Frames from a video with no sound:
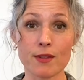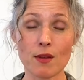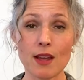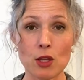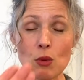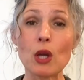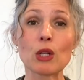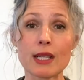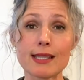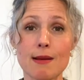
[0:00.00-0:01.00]
that you can
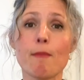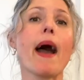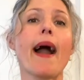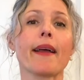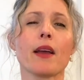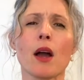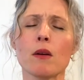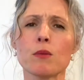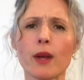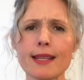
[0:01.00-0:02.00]
listen back and go,
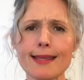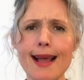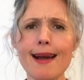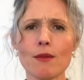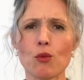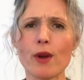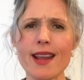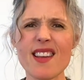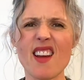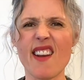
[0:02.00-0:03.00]
is that
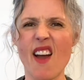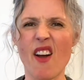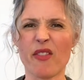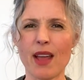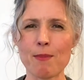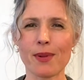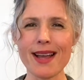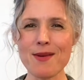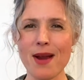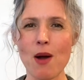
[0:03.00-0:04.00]
ringy enough? And play
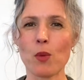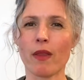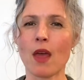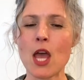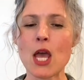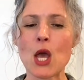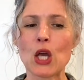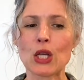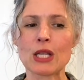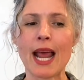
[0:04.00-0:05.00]
around with,
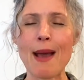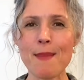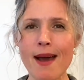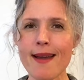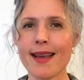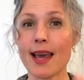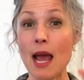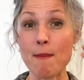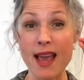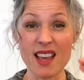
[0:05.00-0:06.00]
can I
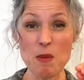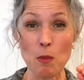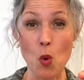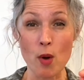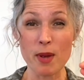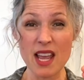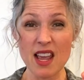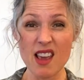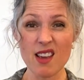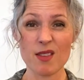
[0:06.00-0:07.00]
make it more
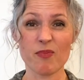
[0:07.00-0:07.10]
pingy?